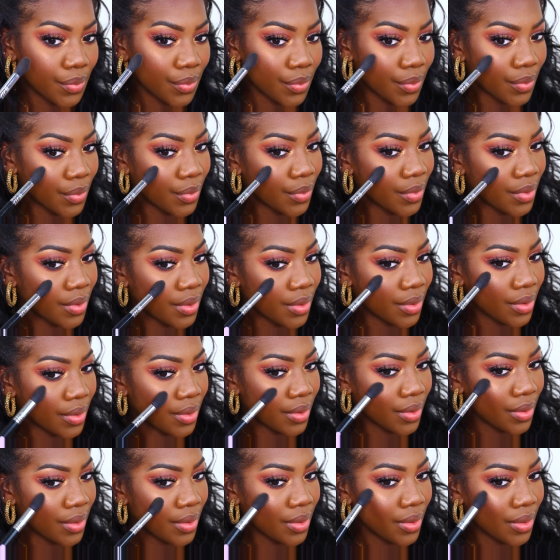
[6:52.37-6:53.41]

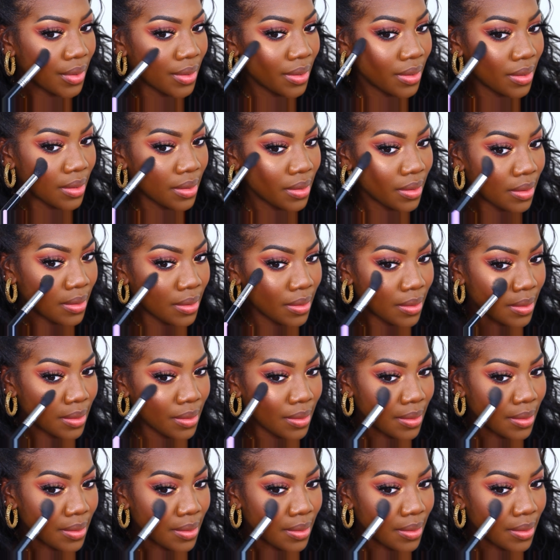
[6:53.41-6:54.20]
No one is speaking in this clip.